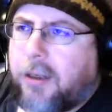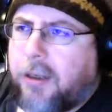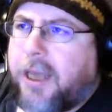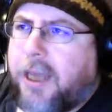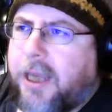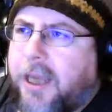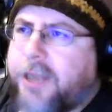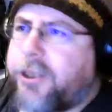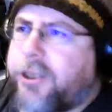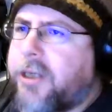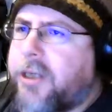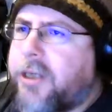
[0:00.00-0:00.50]

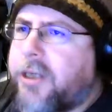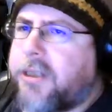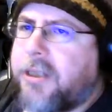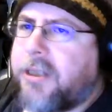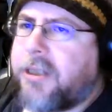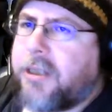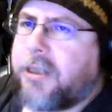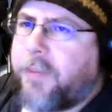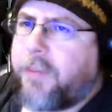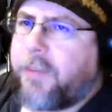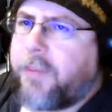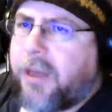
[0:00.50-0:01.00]
It just needs
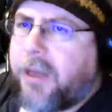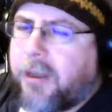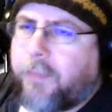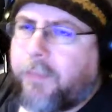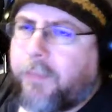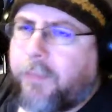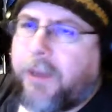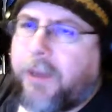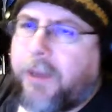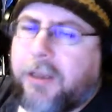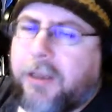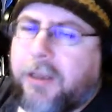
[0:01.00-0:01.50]
to be a
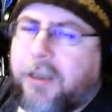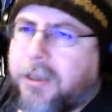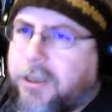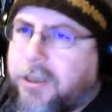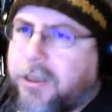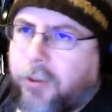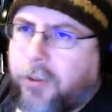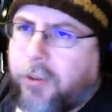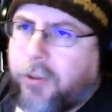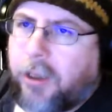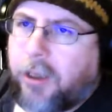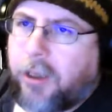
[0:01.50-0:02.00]
compelling
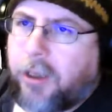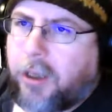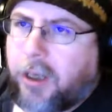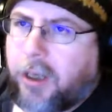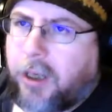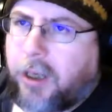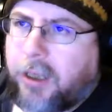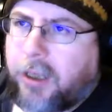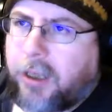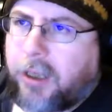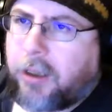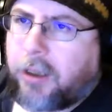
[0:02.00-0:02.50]

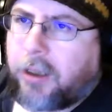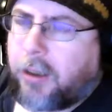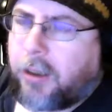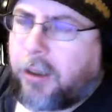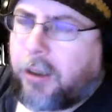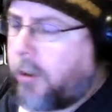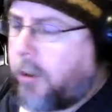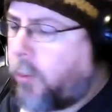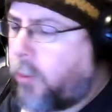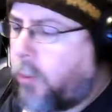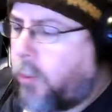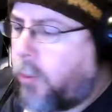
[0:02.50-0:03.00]
storyline
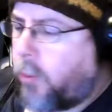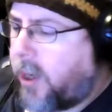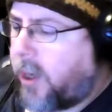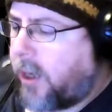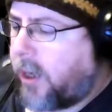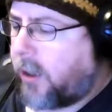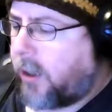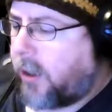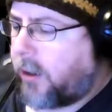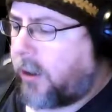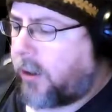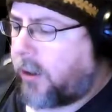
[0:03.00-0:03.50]

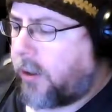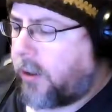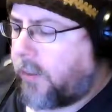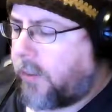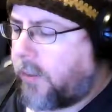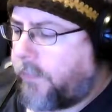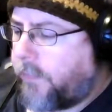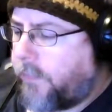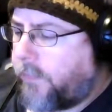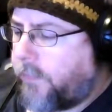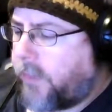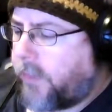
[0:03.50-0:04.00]
with
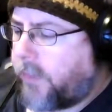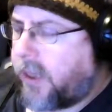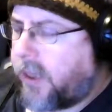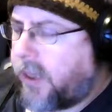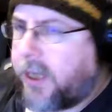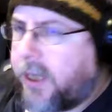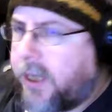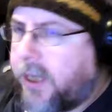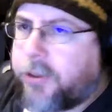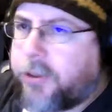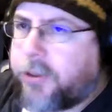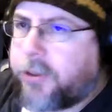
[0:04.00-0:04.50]

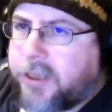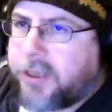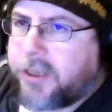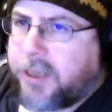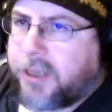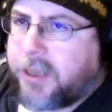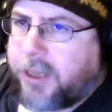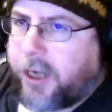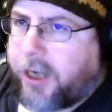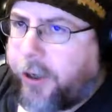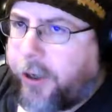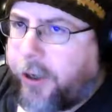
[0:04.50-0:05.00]
interesting
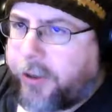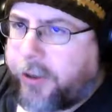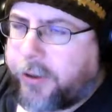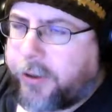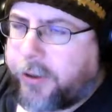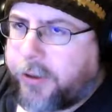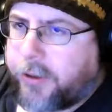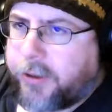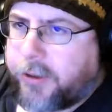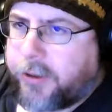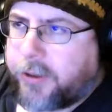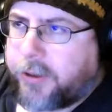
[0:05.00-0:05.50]

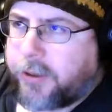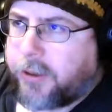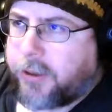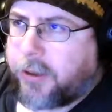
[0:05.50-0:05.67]
characters